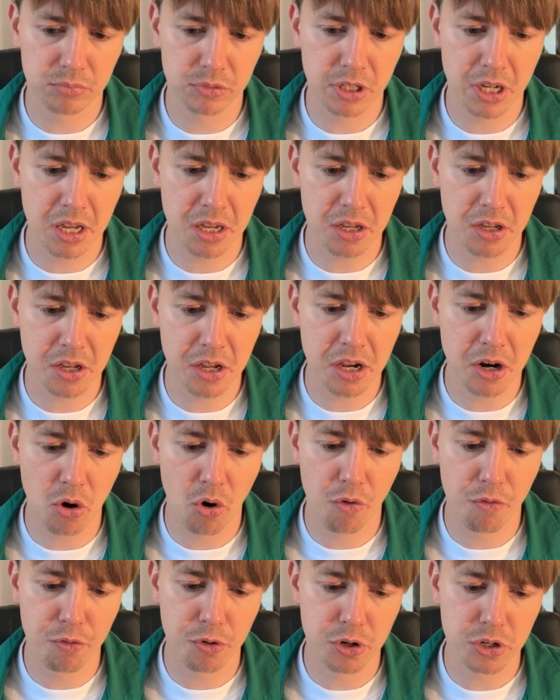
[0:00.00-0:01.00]
take here,
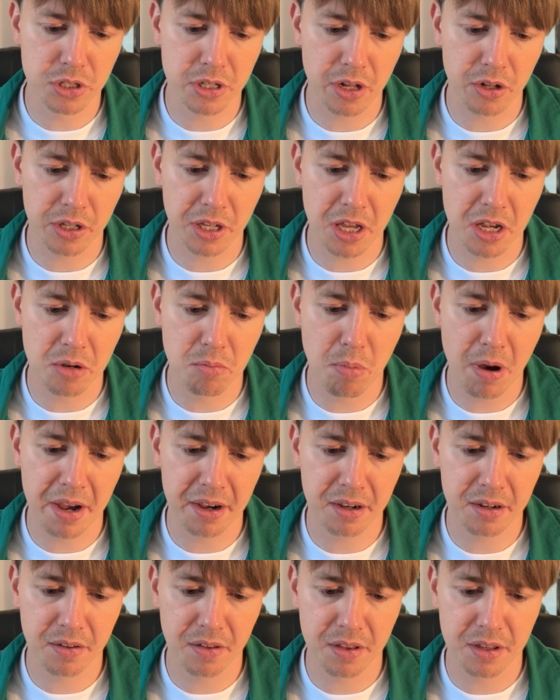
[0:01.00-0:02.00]
or first I'll kick
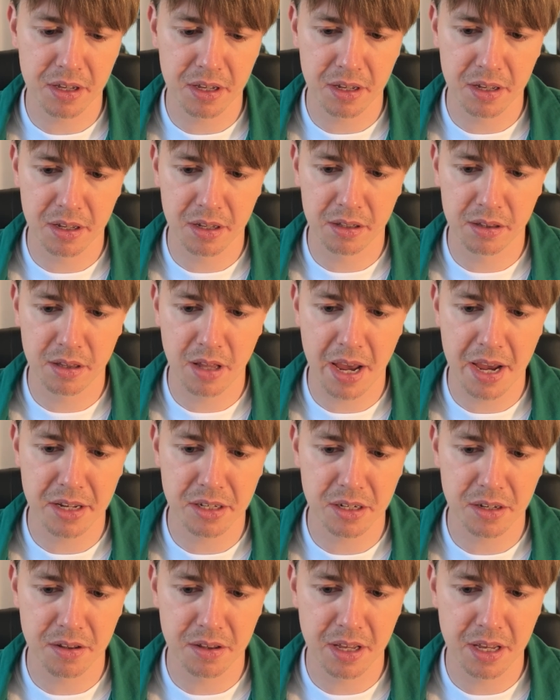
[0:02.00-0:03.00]
back the
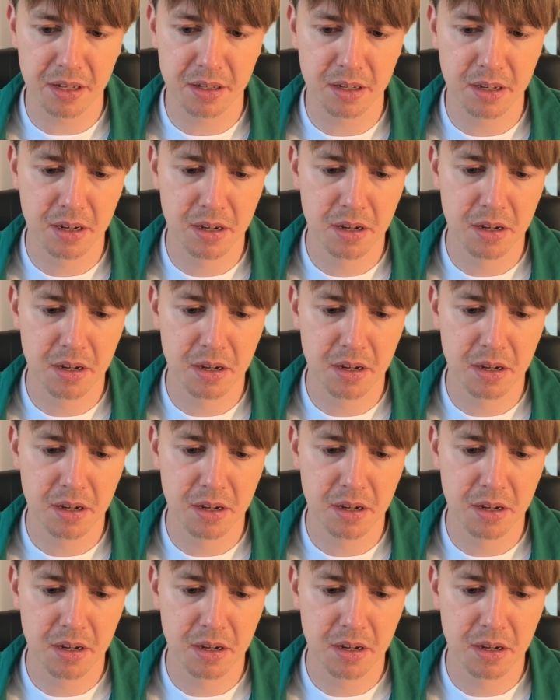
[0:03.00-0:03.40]
knight, and then